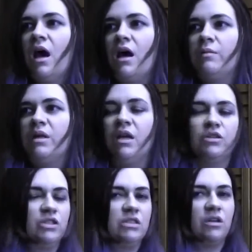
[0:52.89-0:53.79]
and
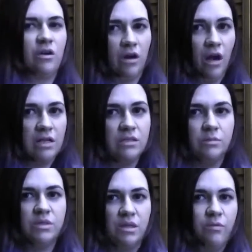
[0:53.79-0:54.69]
not just the current
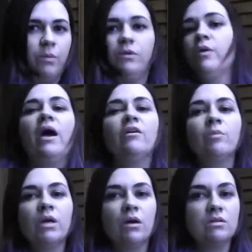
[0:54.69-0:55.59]
costume stuff you have,
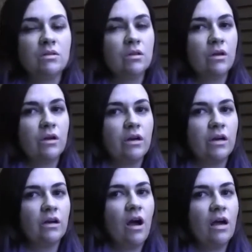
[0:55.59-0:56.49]
but also the
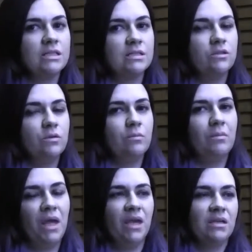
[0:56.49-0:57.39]
current
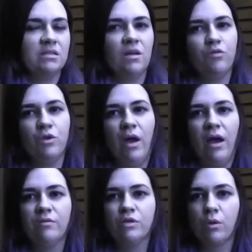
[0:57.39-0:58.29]
costume making stuff you have.